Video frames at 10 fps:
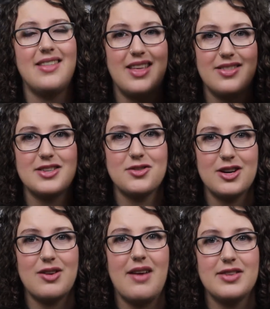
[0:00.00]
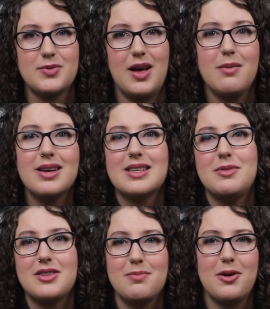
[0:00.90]
and then the Storygraph as well, because I'm
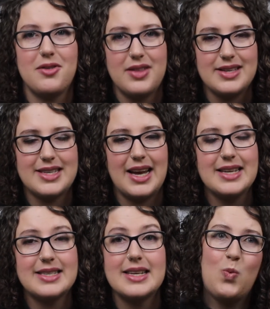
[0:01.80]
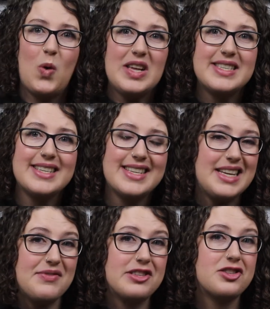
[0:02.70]
using both these days, wasn't
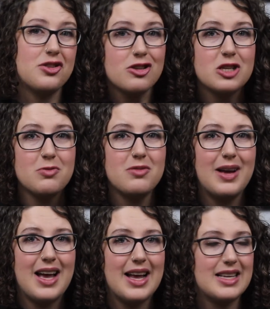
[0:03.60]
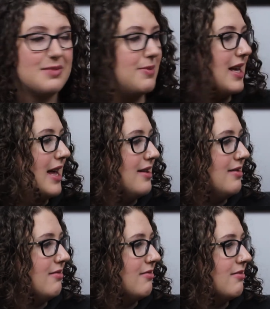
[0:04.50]
even searchable by ISBN.
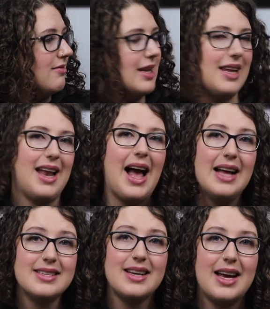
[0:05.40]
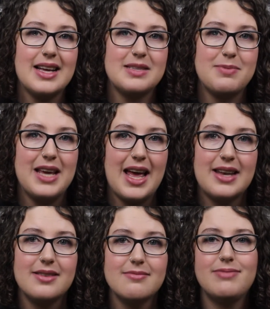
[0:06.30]
Like it has an
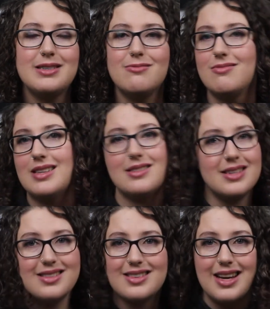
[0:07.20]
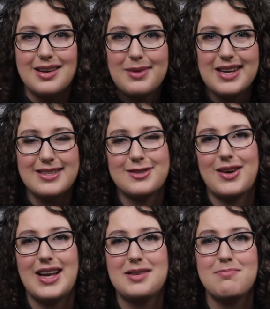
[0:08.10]
ISBN, but it wasn't in the database, so
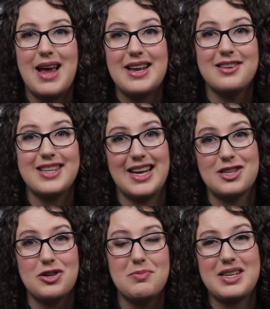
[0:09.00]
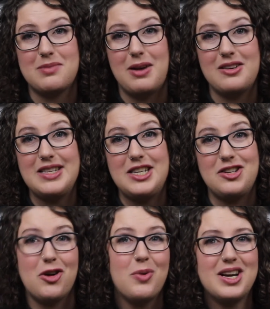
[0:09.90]
I had to manually enter it because apparently
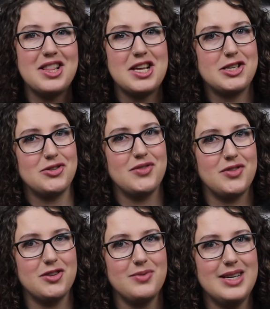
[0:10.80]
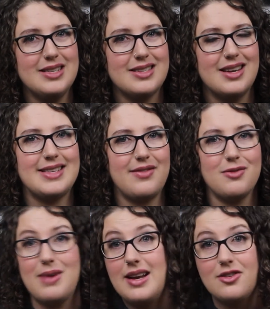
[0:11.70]
no one in the history of Goodreads has
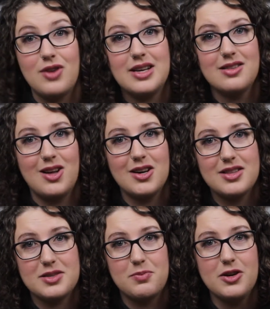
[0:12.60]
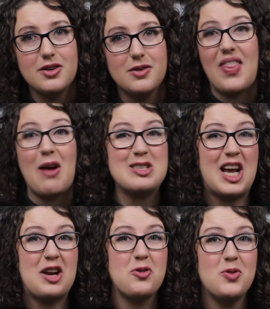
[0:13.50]
ever read and tried to log this book. That was
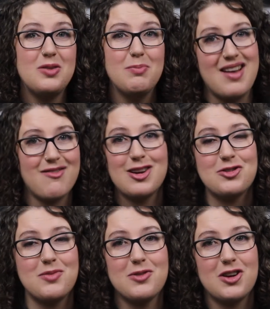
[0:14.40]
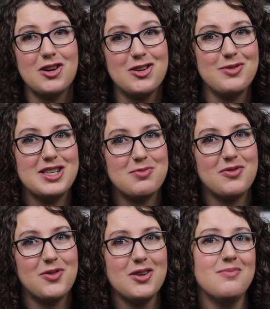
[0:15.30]
kind of cool. Never entered a book on Goodreads
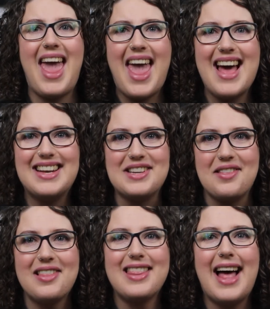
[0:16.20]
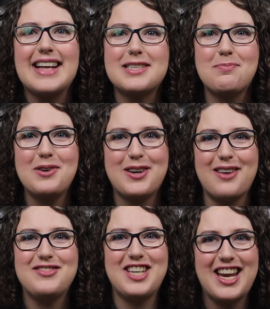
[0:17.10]
before. And the last book
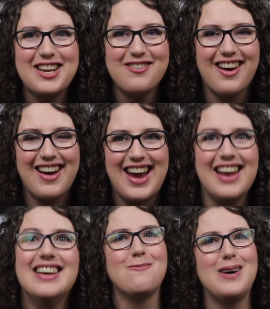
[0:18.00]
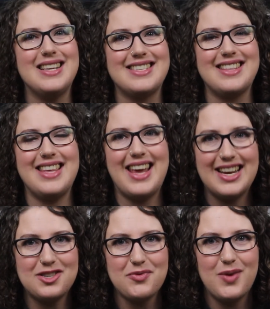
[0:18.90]
of January was The
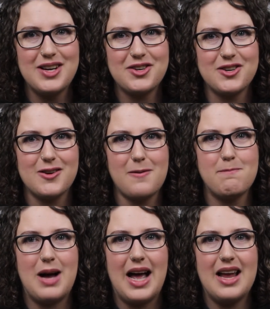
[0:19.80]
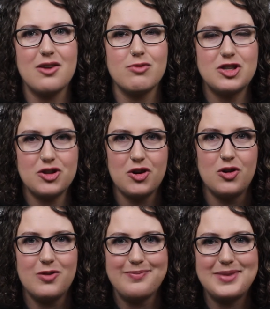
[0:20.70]
Age of Wonder by Richard
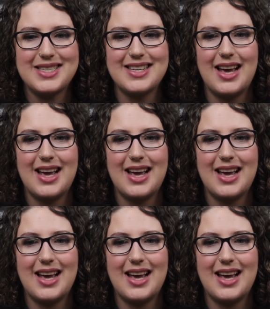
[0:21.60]
Holmes.